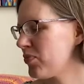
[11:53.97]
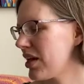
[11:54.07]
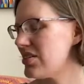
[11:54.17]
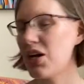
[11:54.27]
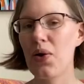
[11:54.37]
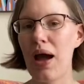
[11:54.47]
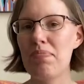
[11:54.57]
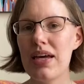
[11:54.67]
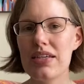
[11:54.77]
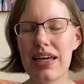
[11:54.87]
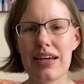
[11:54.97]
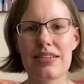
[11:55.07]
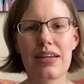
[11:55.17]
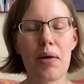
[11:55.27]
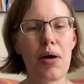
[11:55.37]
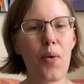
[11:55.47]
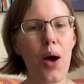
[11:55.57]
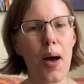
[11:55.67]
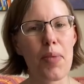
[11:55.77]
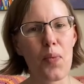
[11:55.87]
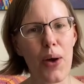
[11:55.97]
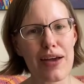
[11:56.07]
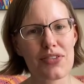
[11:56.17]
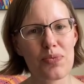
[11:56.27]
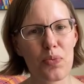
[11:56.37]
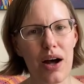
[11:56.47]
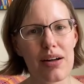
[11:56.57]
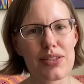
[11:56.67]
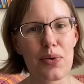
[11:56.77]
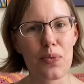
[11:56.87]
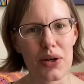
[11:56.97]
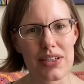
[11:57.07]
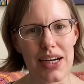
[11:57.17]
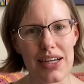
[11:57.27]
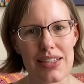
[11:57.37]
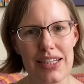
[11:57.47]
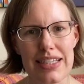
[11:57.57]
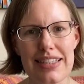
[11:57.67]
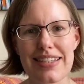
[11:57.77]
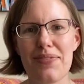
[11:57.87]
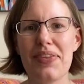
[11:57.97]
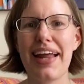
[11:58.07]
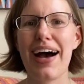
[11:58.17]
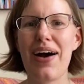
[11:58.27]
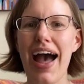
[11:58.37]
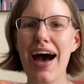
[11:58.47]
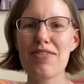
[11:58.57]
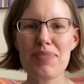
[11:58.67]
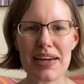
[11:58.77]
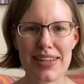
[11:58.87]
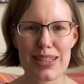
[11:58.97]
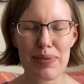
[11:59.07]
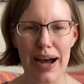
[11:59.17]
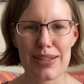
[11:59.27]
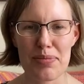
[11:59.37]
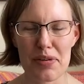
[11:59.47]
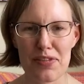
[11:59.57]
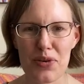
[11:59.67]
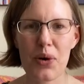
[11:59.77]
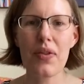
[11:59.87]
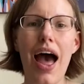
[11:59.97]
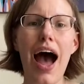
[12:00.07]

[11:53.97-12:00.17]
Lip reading: So I'm making some Waves and Wild Wonder undies. Now, I have made this pattern before.